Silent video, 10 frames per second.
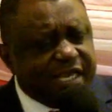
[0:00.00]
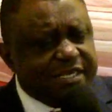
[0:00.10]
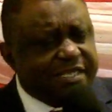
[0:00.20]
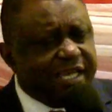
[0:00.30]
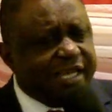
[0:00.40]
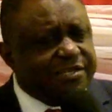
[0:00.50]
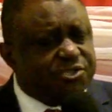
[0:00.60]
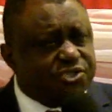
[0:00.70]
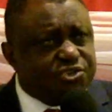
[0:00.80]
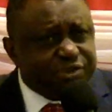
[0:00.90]
that
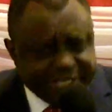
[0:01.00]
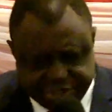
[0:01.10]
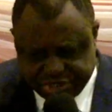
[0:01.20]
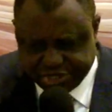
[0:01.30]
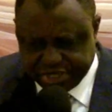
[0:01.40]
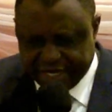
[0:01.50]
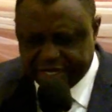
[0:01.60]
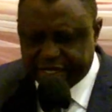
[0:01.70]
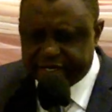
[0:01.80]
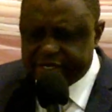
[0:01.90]
entreats.
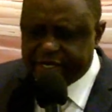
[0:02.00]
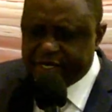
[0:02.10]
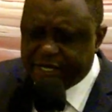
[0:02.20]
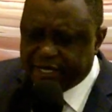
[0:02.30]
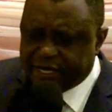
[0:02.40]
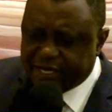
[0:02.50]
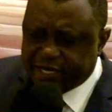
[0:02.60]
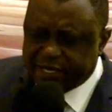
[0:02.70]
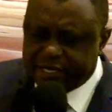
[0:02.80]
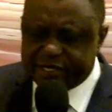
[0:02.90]

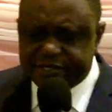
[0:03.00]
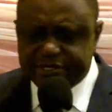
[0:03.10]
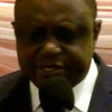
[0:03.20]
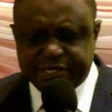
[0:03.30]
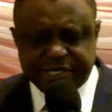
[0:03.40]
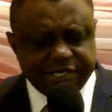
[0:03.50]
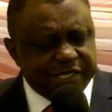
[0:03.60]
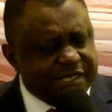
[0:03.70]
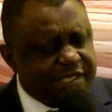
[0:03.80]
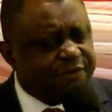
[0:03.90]

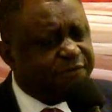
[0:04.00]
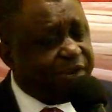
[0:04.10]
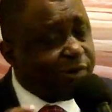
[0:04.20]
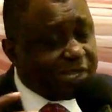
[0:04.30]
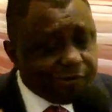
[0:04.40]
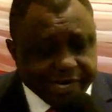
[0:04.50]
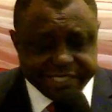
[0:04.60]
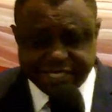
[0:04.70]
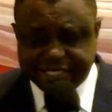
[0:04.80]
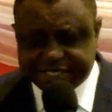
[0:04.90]
It is very
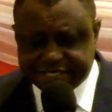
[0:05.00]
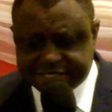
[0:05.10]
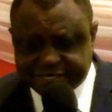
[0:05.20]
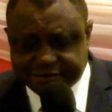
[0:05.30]
great. It is